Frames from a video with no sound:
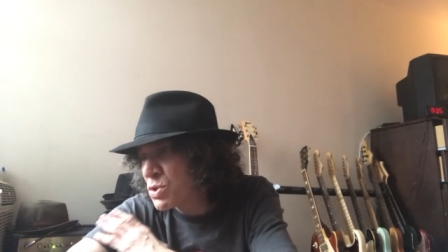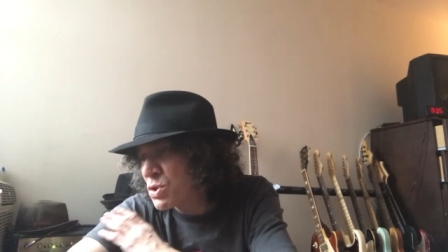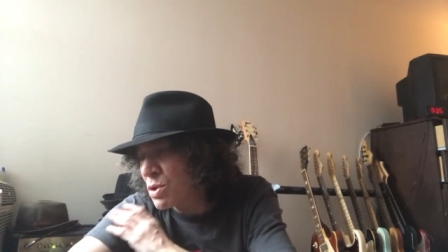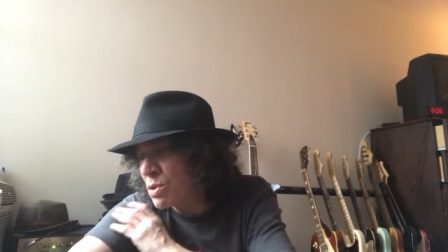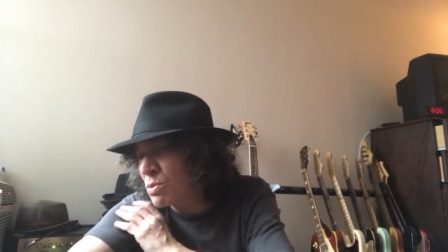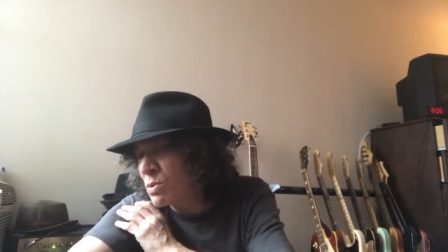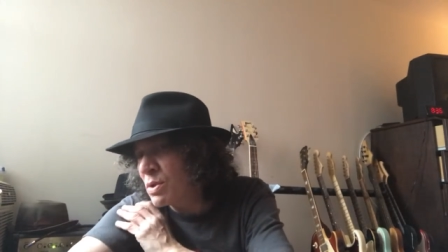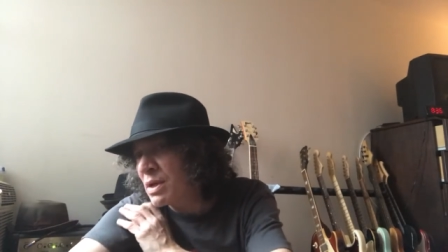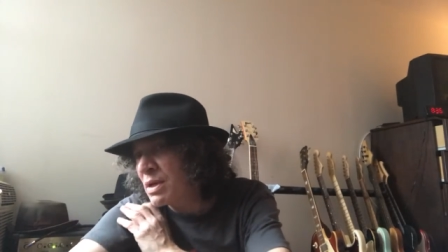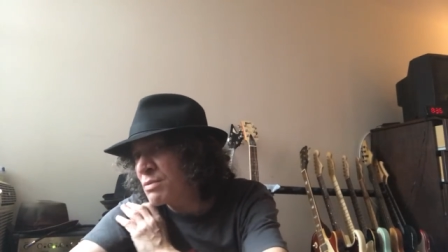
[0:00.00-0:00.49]

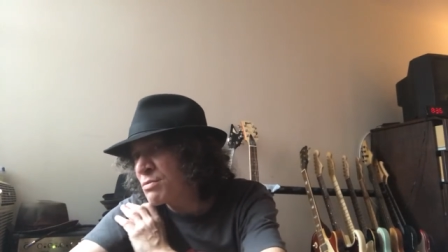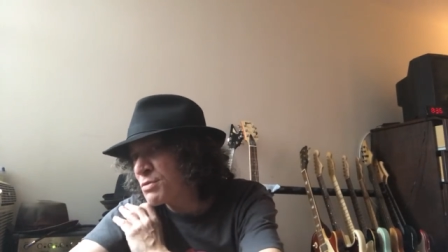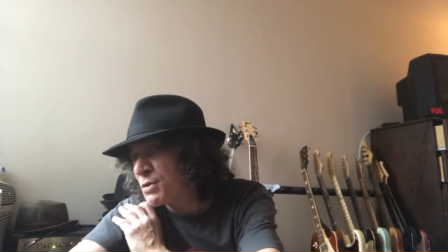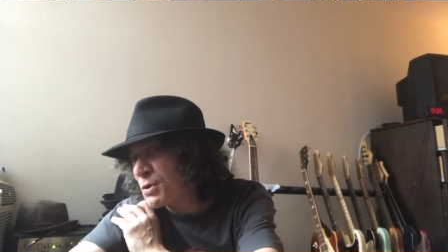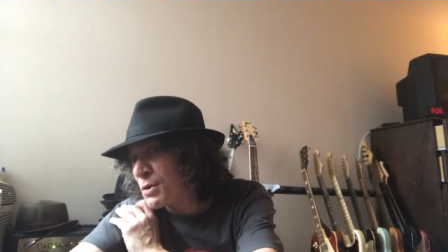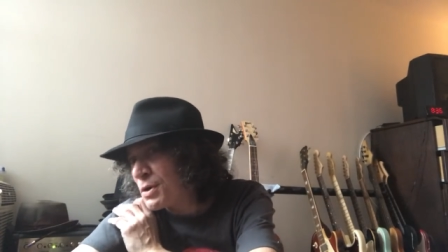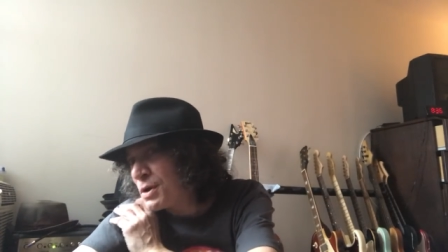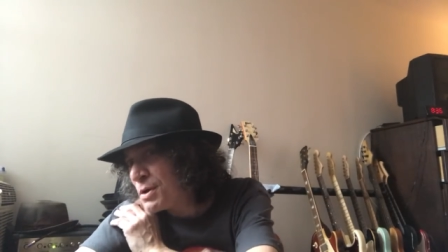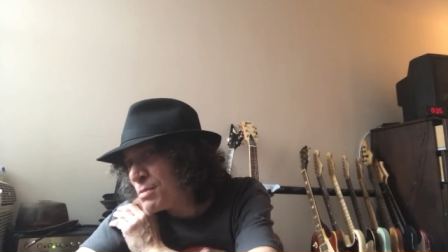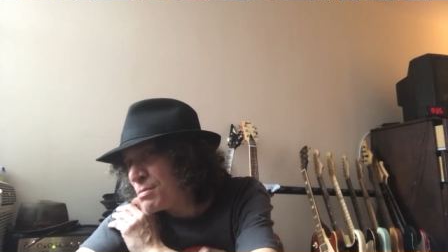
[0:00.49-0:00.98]
So if
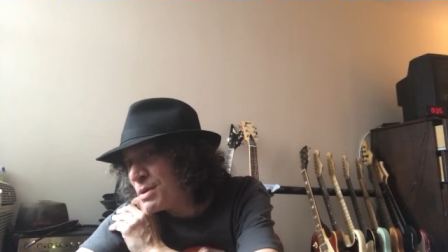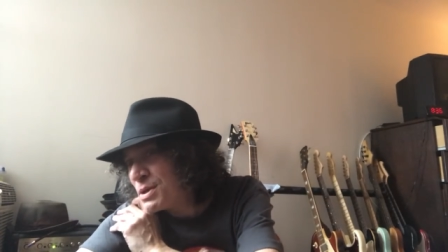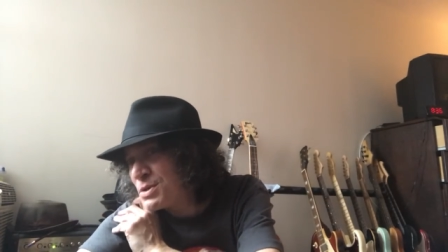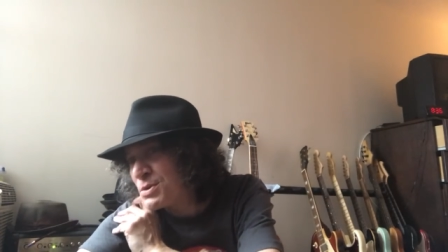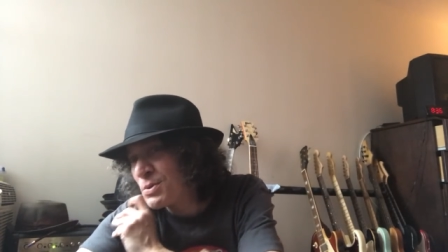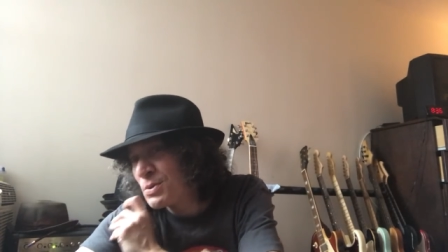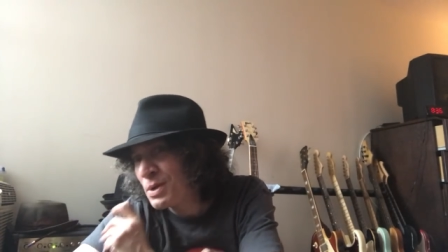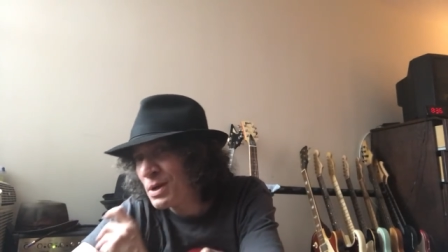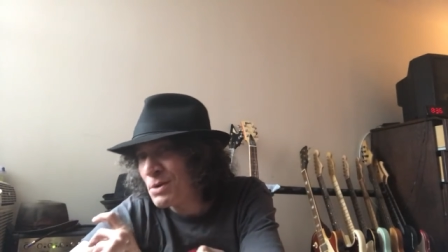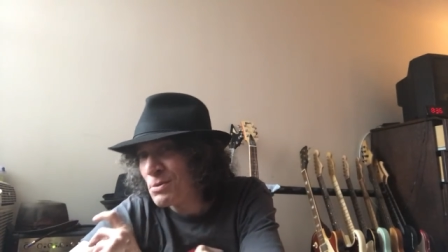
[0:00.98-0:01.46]
you're going to be
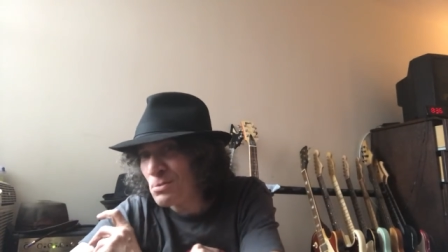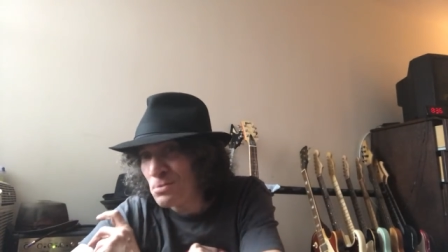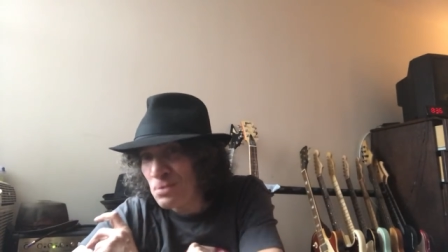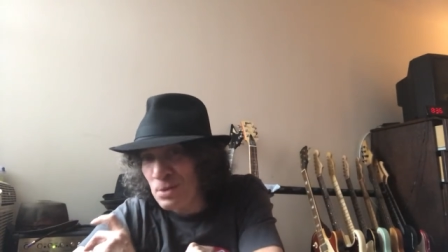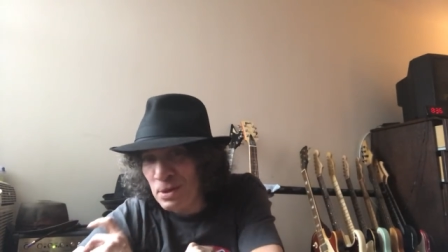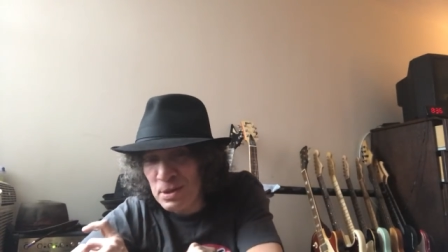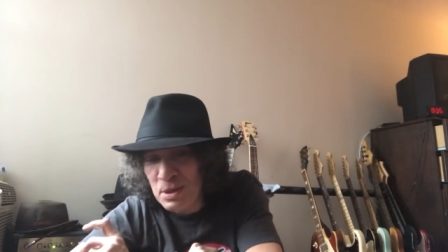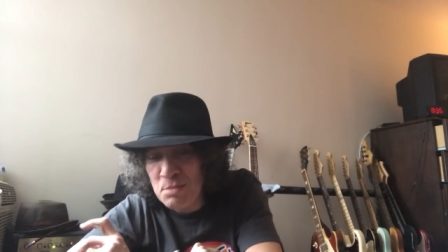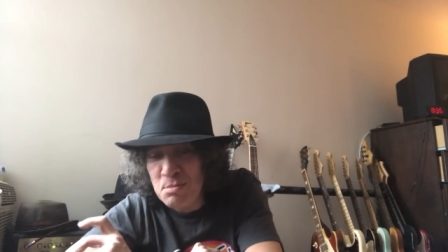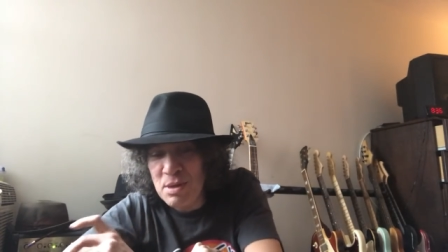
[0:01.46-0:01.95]
doing a
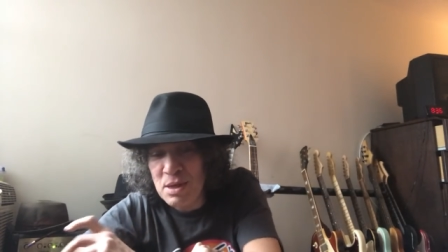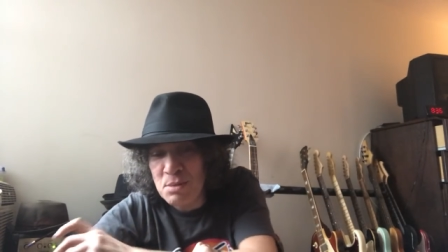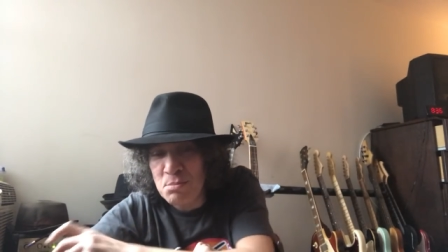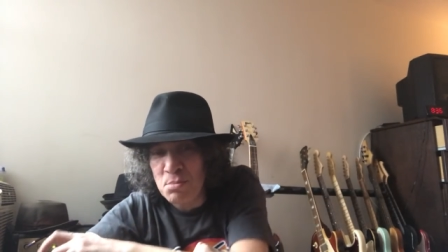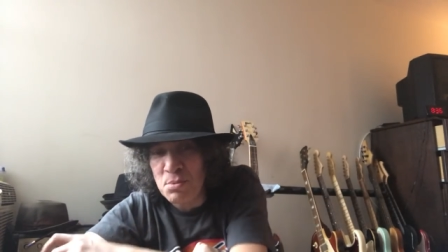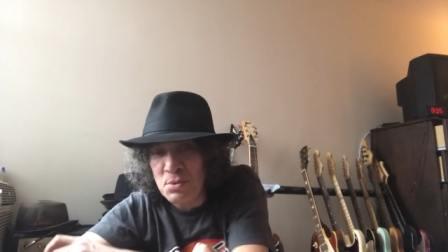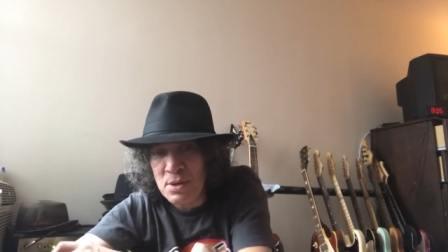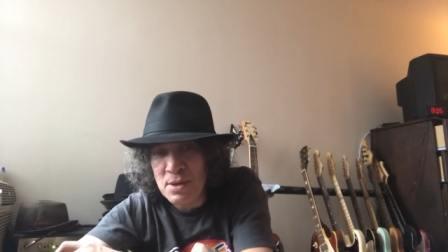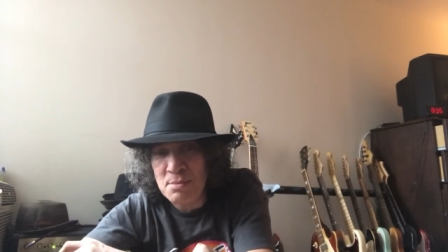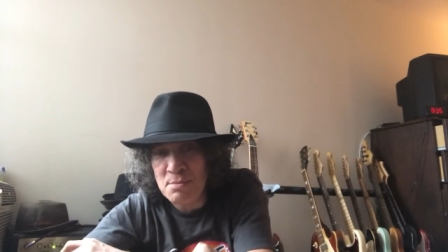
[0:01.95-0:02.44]
really big
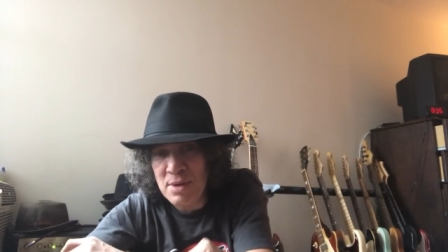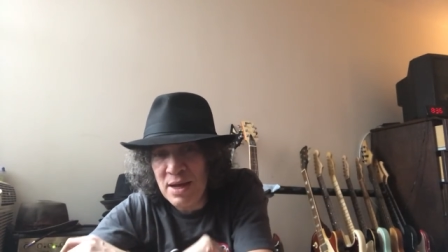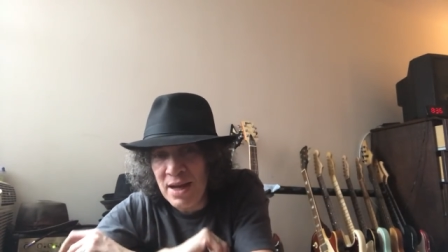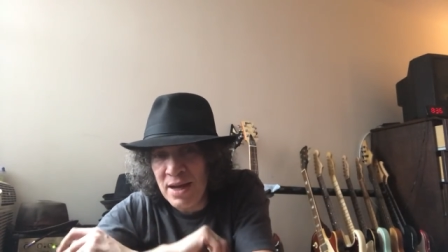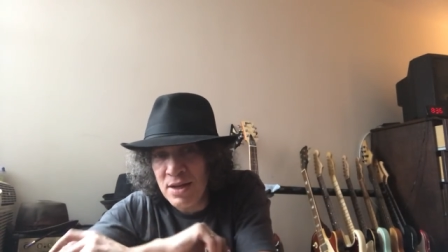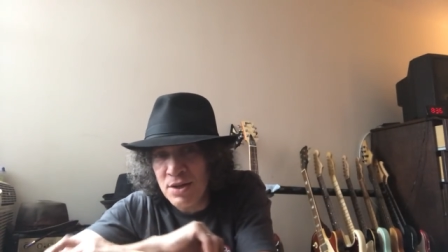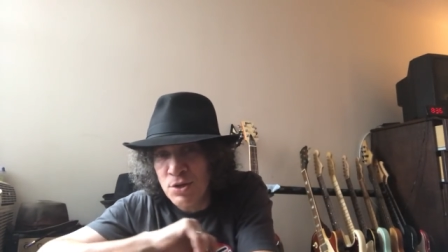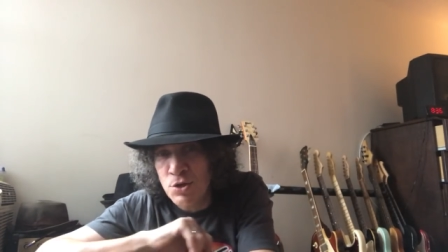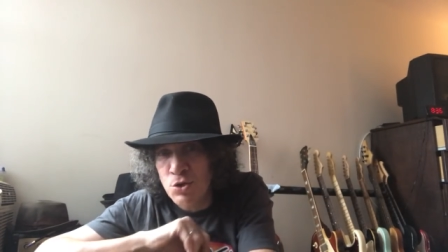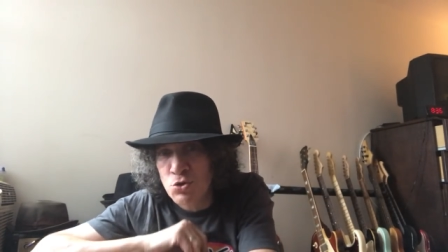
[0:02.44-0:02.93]
brim
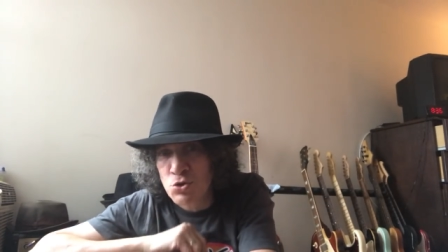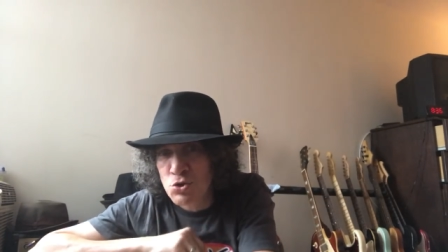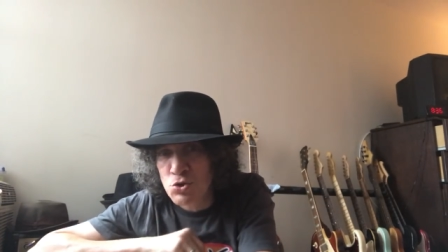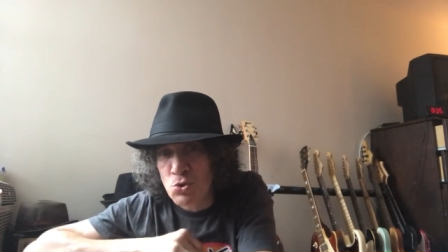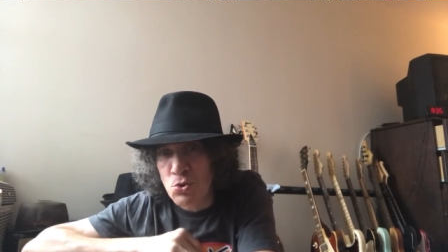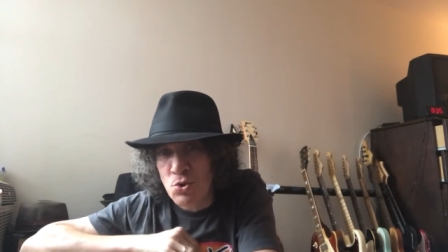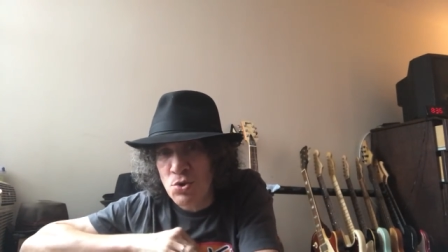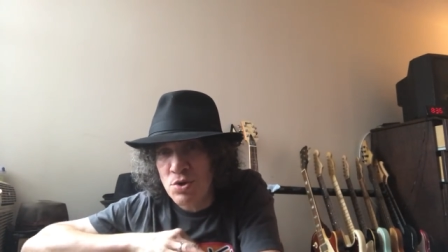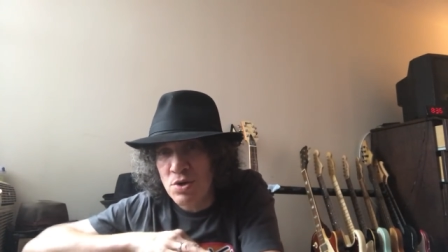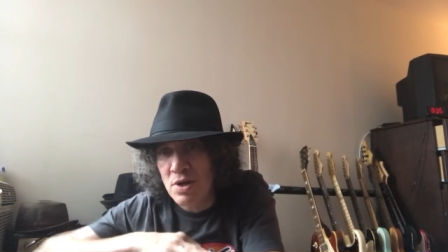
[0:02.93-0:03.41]
and you're
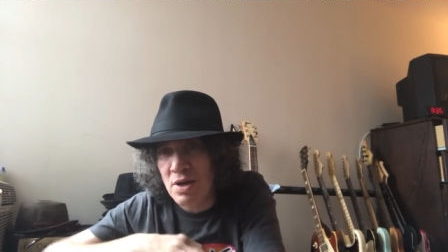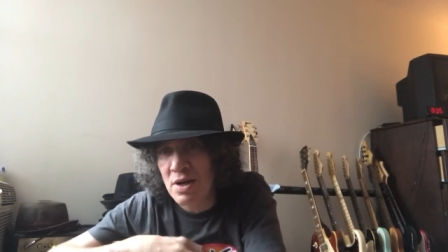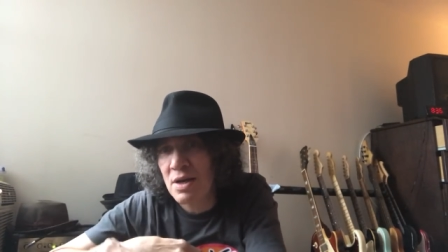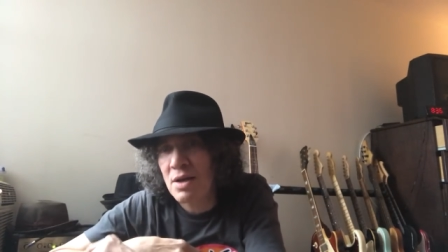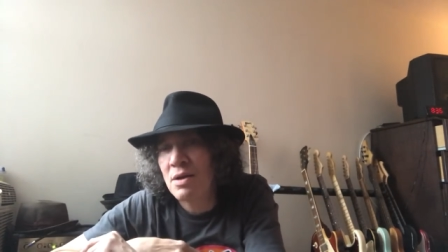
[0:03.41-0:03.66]
short,